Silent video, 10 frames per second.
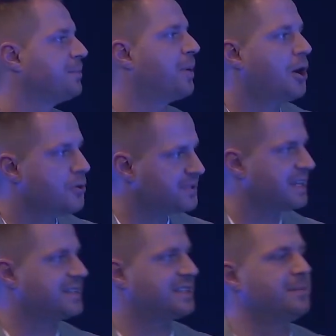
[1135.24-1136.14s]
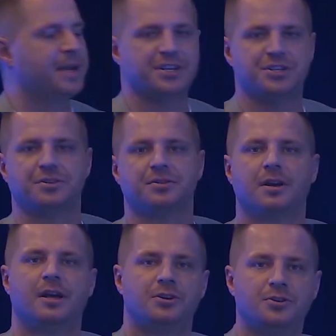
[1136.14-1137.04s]
pose estimation
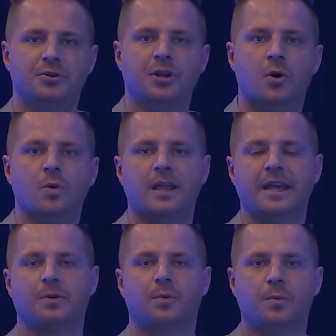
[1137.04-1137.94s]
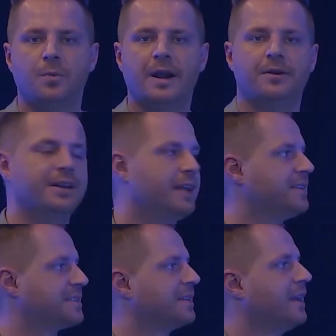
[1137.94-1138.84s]
to know like where it
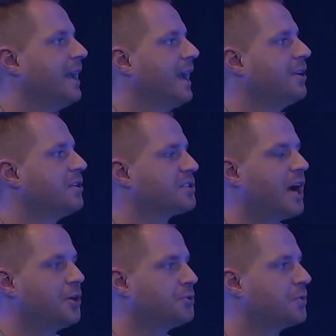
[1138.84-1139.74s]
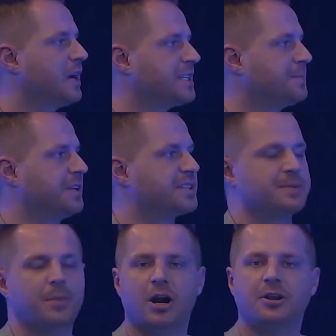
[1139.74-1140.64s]
is and also how to grasp it.
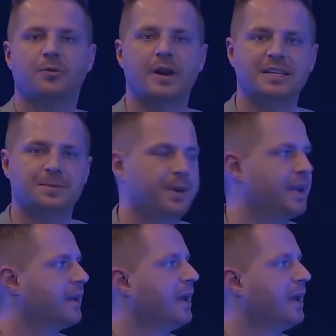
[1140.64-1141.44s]
Smart grasping